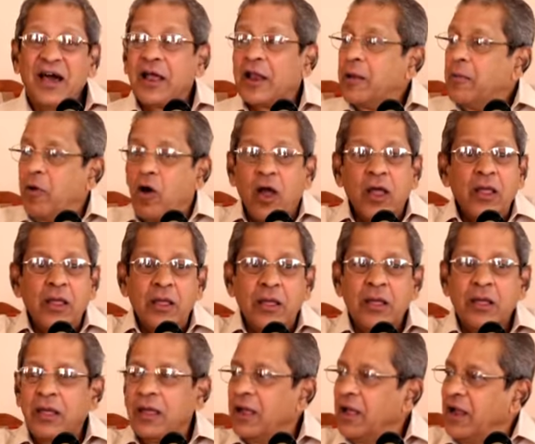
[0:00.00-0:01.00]
Arey
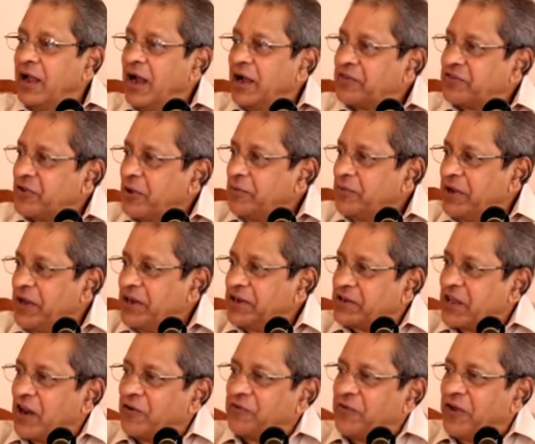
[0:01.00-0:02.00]
boy, get some
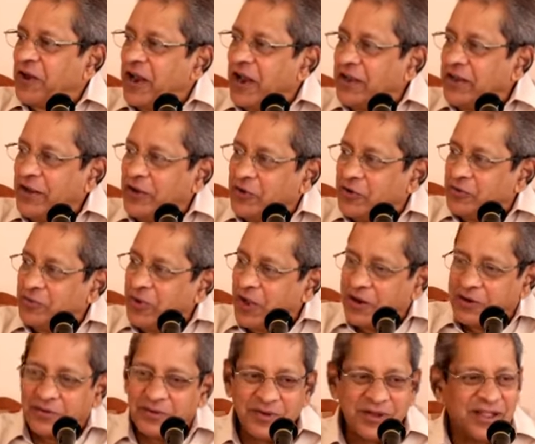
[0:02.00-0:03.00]
heater for Anil
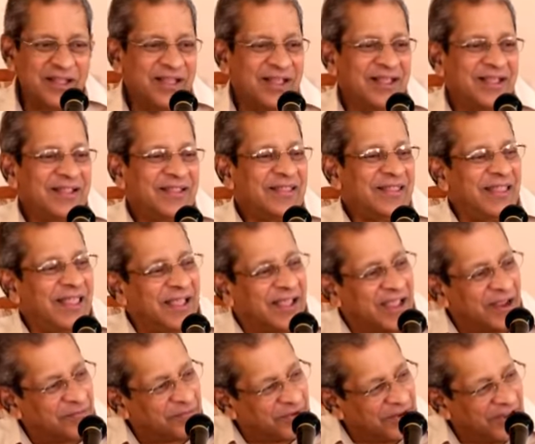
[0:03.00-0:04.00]
Kumar. They
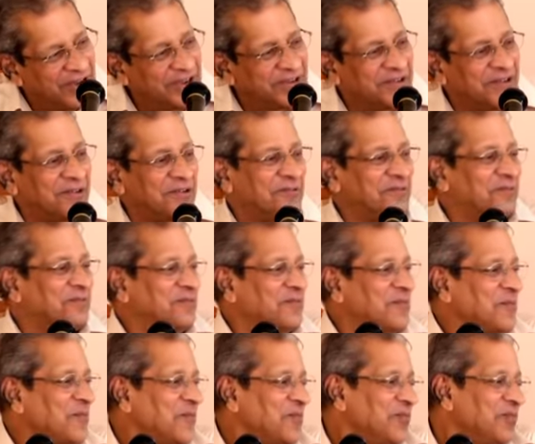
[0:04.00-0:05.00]
kept heater.
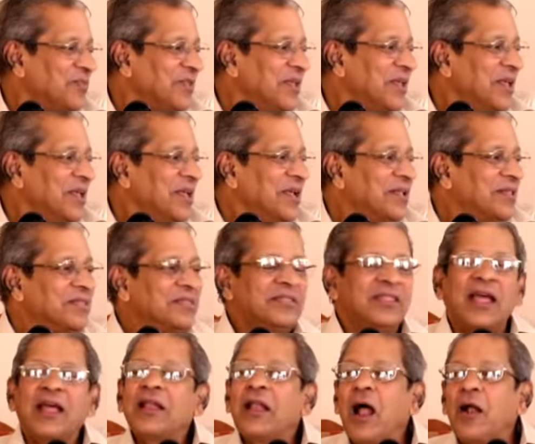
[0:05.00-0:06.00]

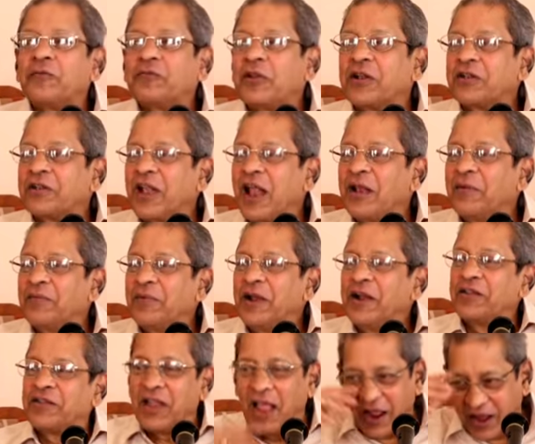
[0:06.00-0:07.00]
Then after 10
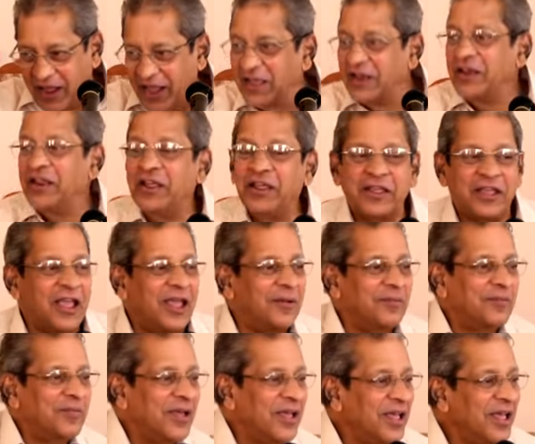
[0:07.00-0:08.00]
minutes, again he
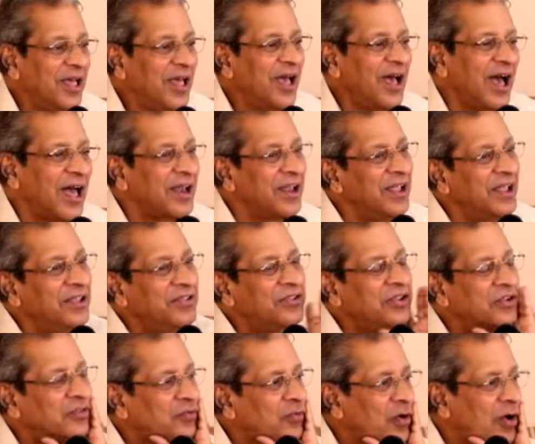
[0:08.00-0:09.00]
came.
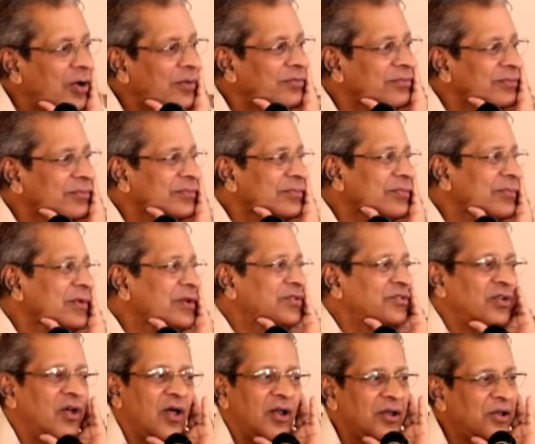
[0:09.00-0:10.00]
Is it warm?
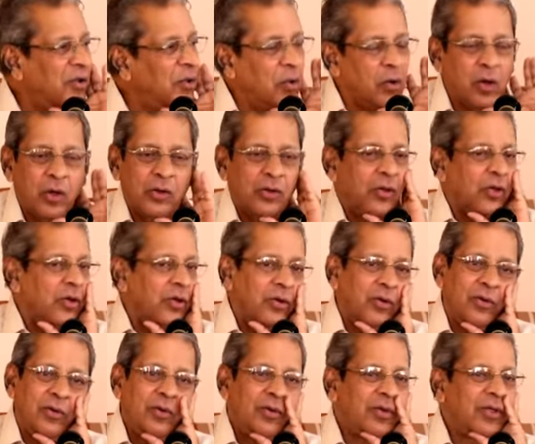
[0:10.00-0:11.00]
Saul, no.
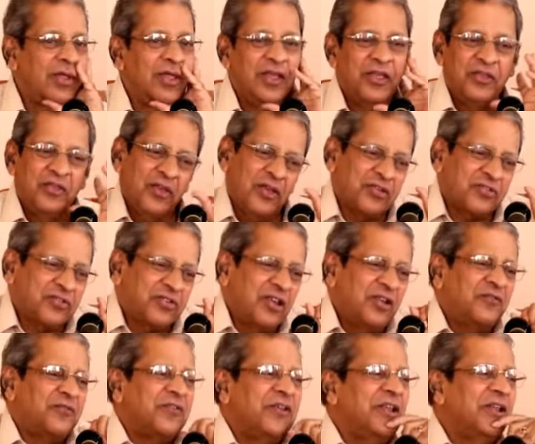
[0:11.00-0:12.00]
You're
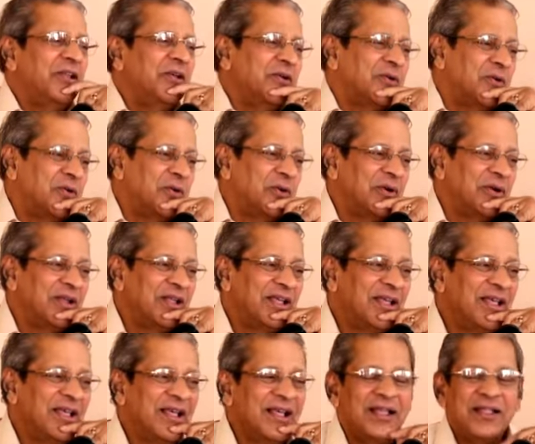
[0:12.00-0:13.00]
still feeling cold.
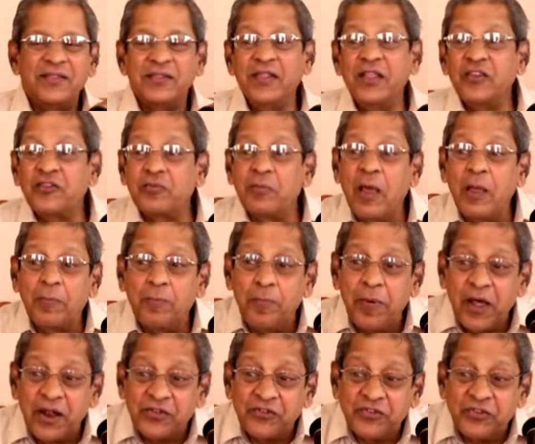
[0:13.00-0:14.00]
This is my
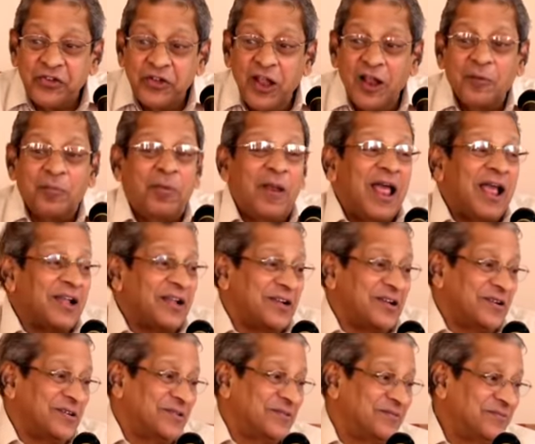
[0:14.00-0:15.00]
personal
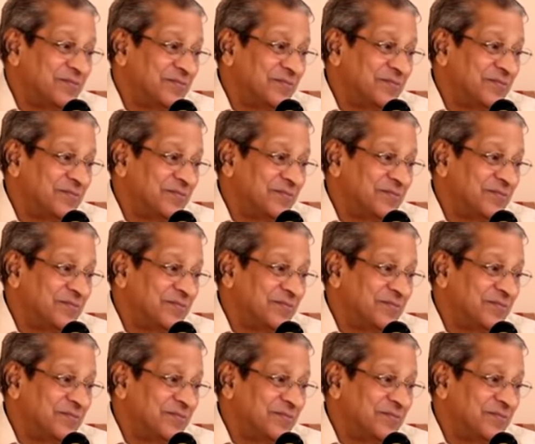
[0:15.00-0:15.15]
blanket,